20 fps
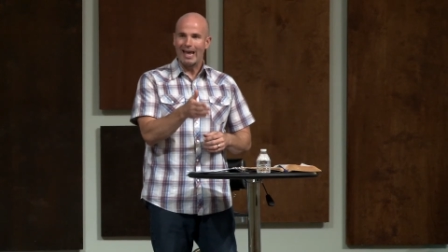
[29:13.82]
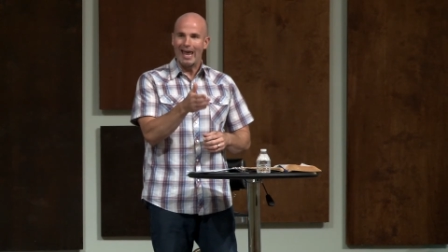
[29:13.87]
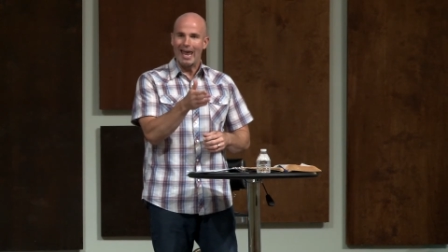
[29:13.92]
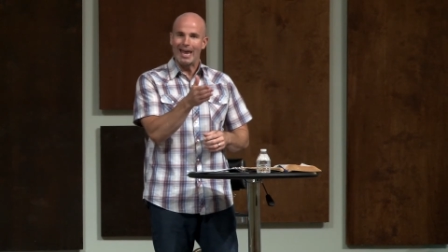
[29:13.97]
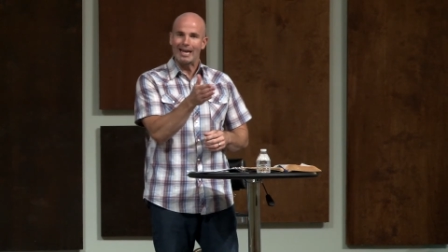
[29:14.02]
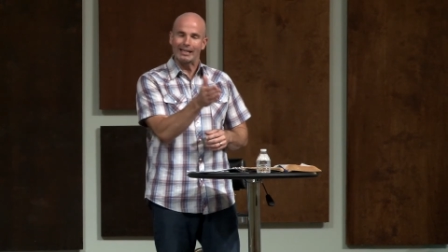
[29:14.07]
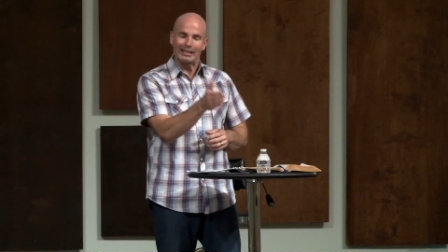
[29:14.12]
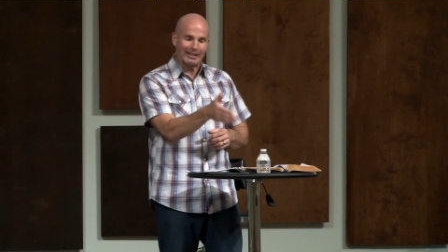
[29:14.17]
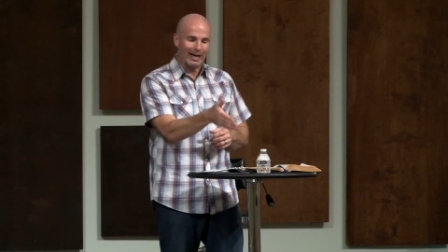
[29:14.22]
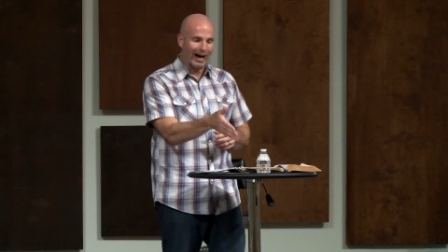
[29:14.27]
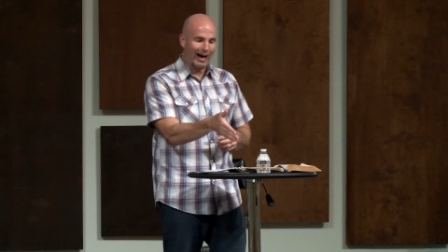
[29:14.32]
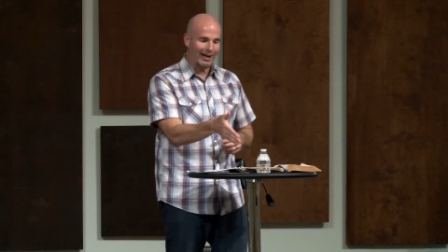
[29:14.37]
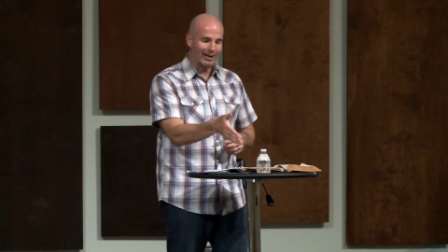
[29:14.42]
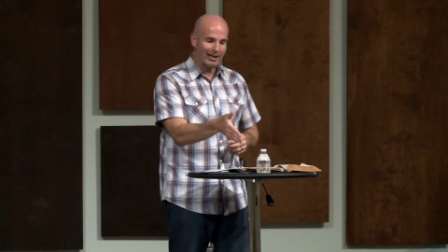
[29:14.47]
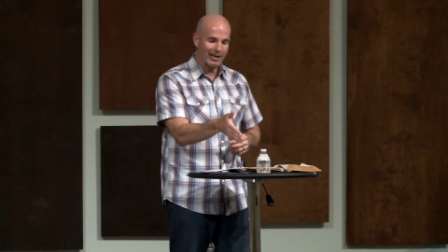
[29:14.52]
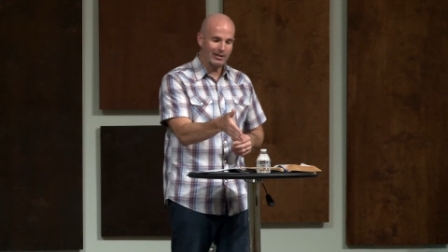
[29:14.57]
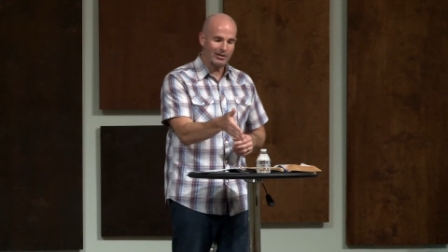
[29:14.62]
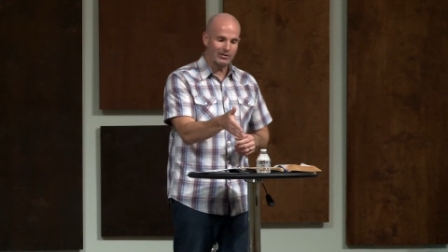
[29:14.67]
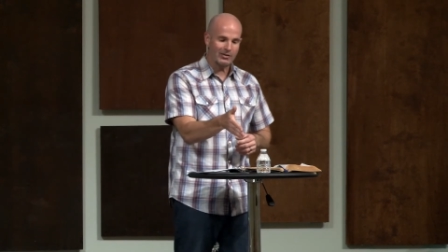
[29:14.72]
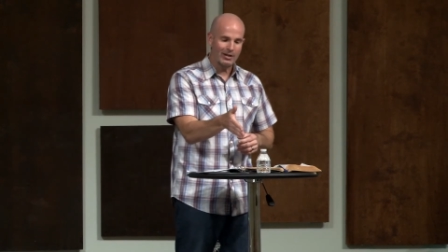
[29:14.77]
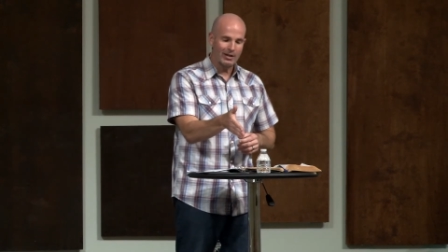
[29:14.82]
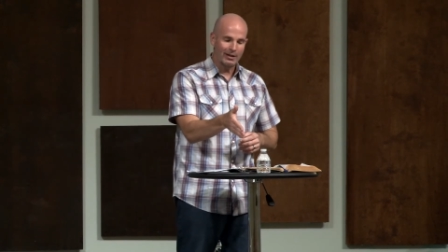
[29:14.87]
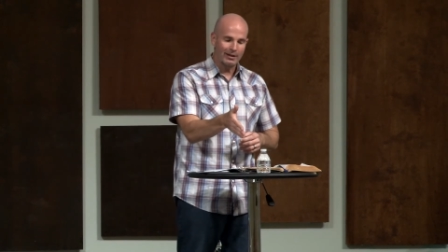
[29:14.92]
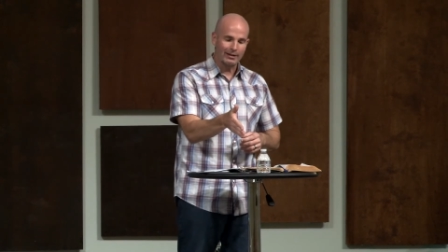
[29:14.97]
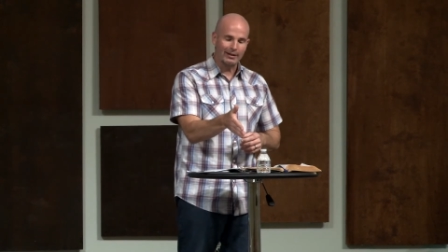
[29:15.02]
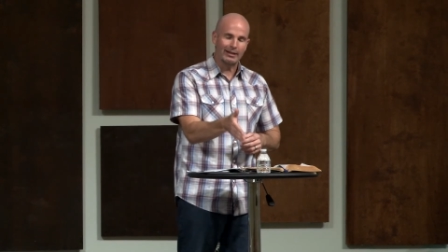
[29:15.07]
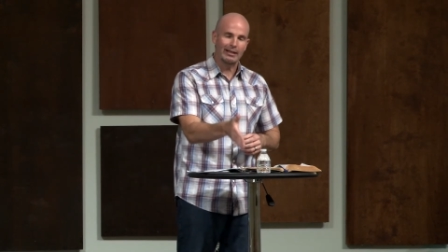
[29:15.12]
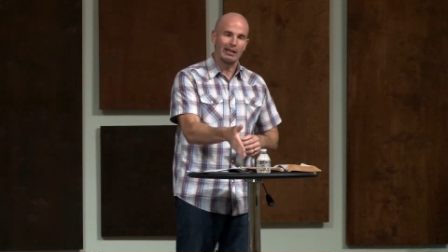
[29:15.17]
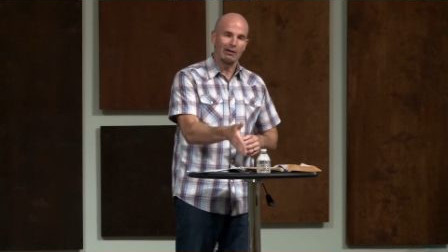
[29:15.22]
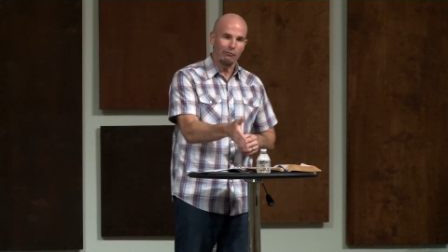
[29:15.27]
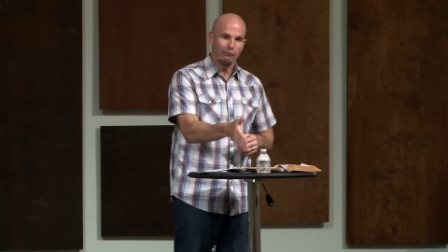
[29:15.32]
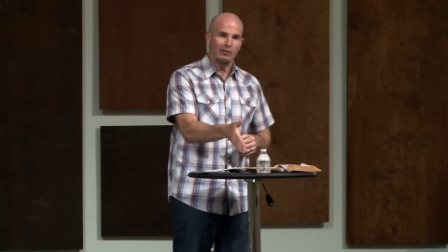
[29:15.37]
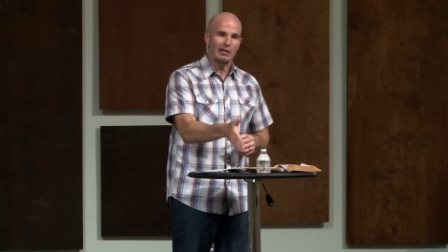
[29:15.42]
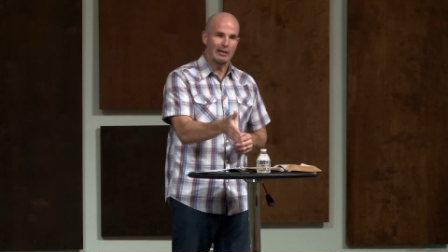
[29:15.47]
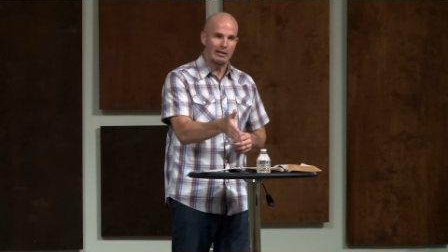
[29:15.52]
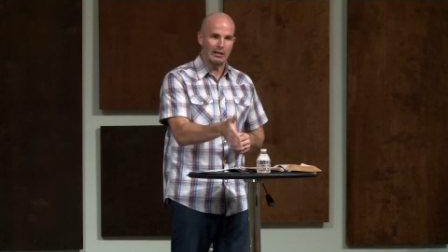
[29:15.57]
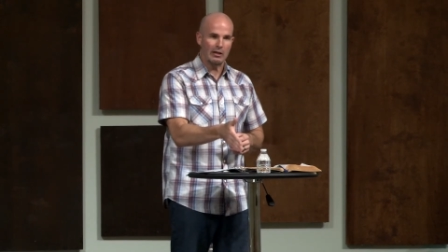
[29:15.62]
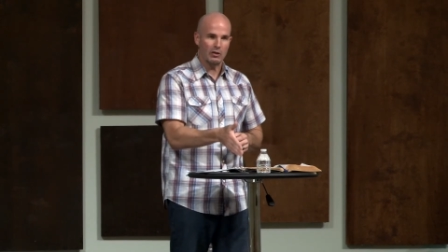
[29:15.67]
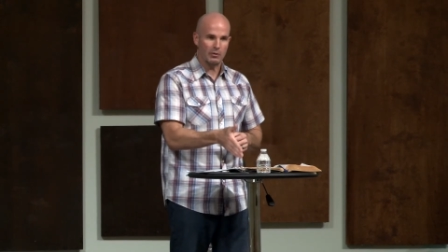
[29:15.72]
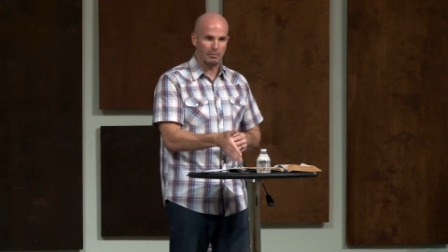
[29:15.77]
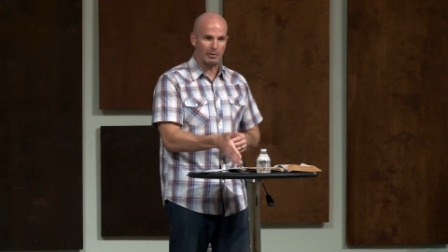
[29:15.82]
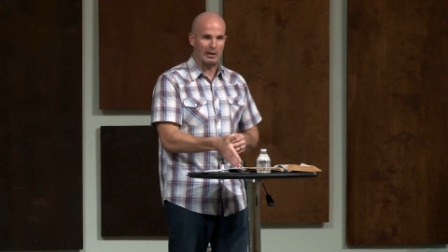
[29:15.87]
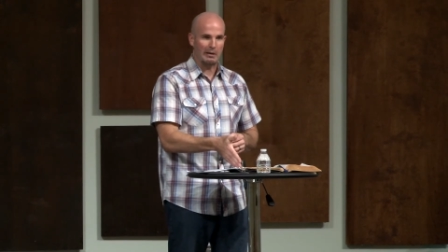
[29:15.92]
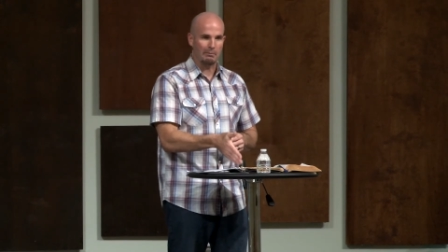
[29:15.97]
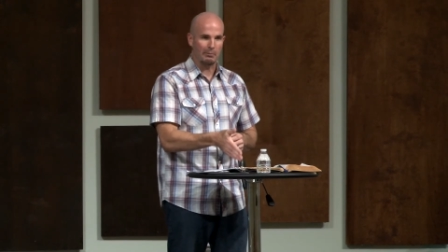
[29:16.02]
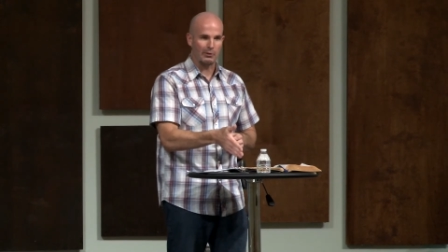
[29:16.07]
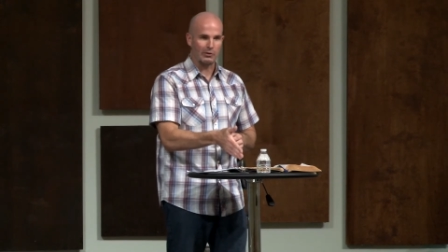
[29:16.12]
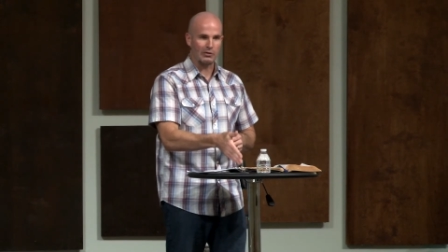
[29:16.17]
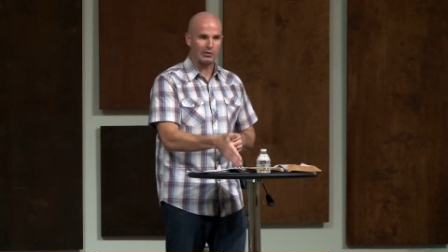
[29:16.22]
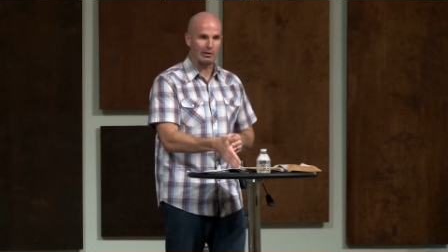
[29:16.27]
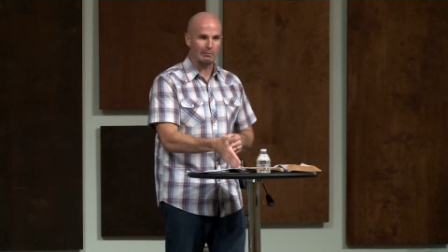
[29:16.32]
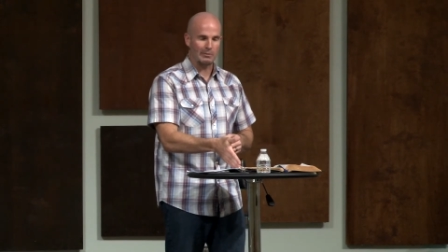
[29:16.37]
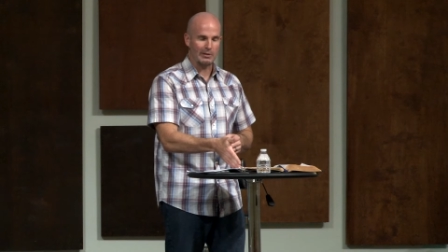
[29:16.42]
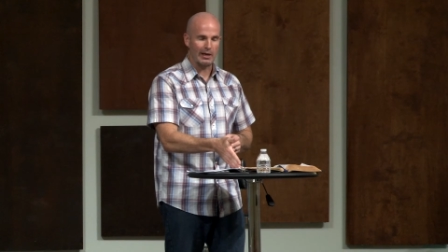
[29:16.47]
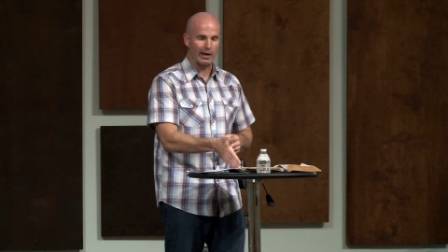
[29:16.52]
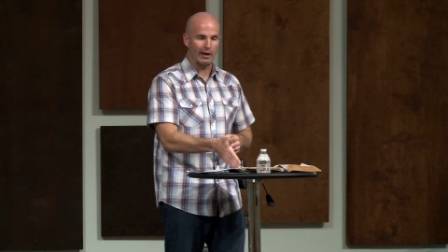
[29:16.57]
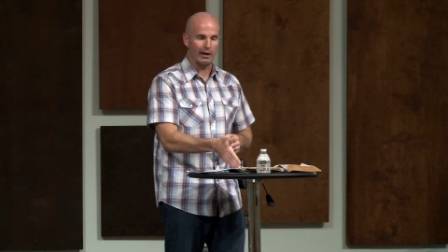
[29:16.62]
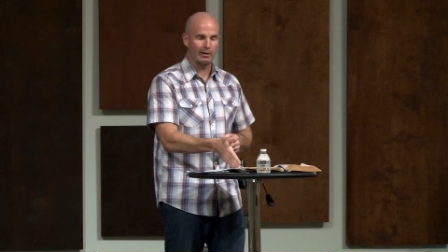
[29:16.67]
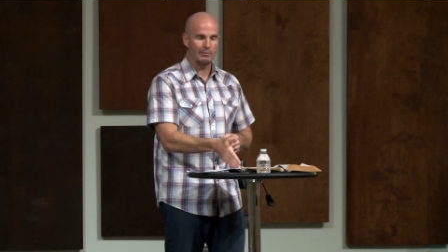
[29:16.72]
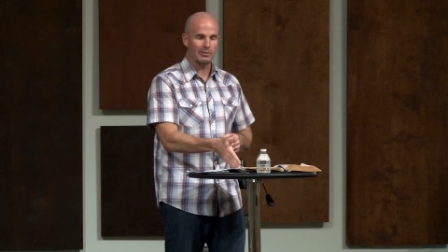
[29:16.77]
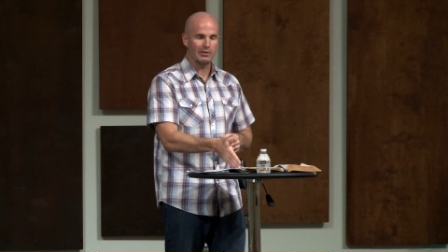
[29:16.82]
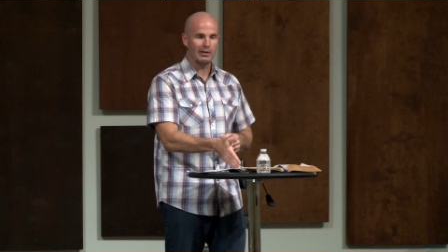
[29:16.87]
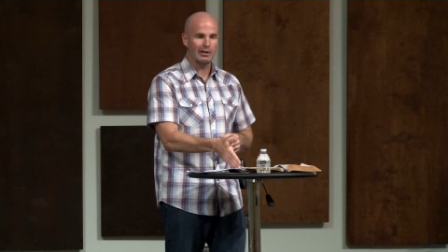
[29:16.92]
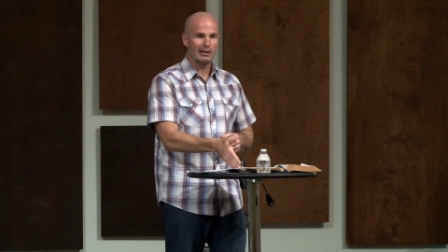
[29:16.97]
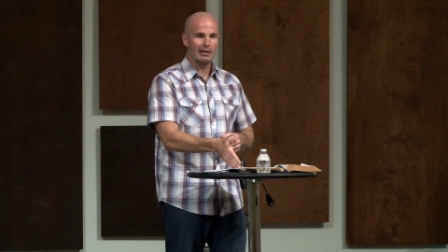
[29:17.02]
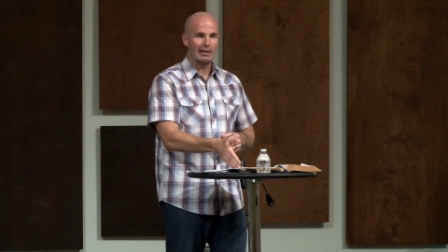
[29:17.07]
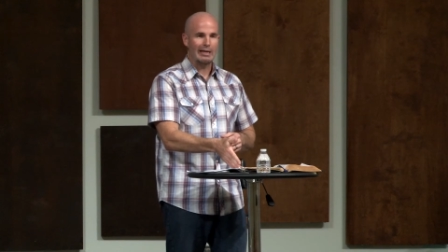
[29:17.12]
And God has gifted these people sometimes